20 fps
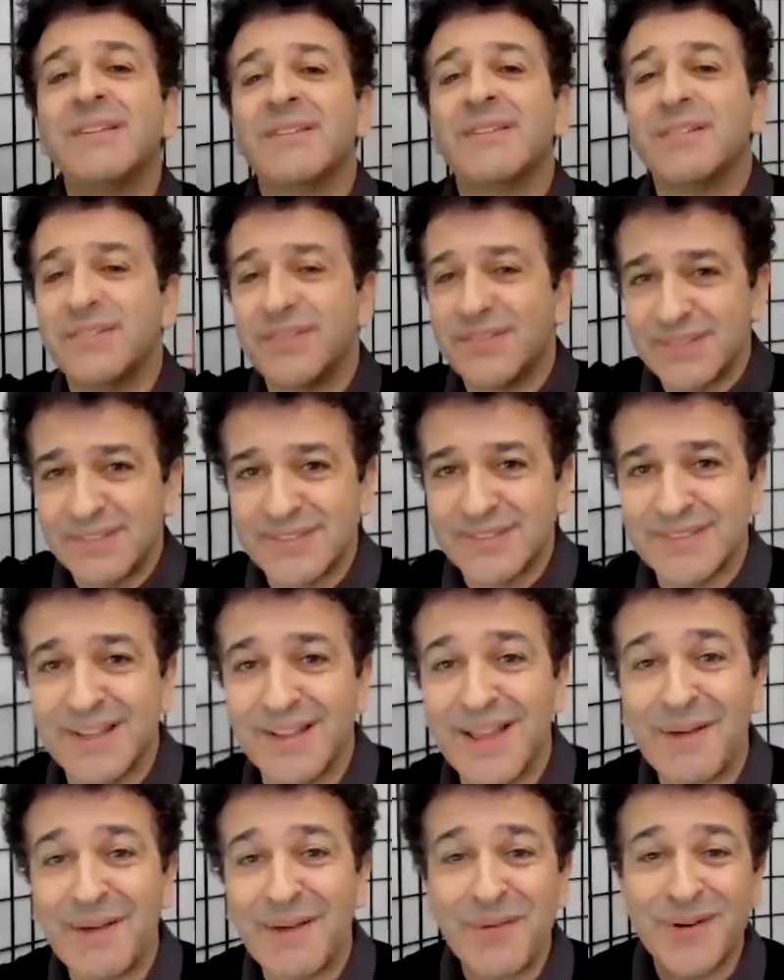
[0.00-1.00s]
and there's
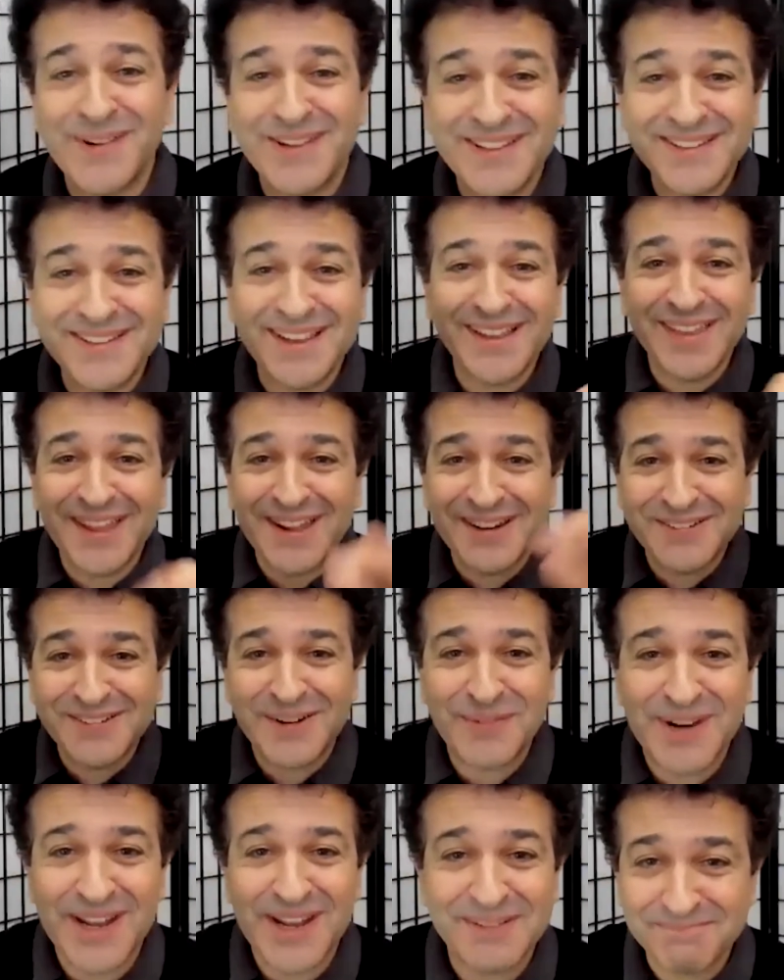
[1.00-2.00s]
a lot more detail that,
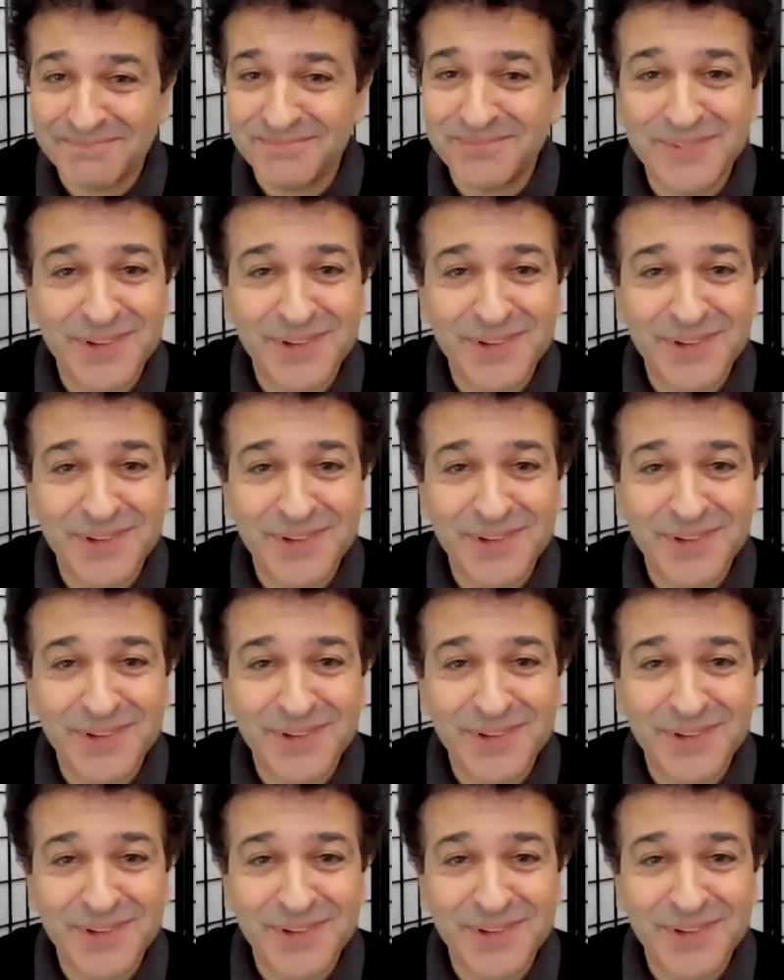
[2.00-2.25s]
when I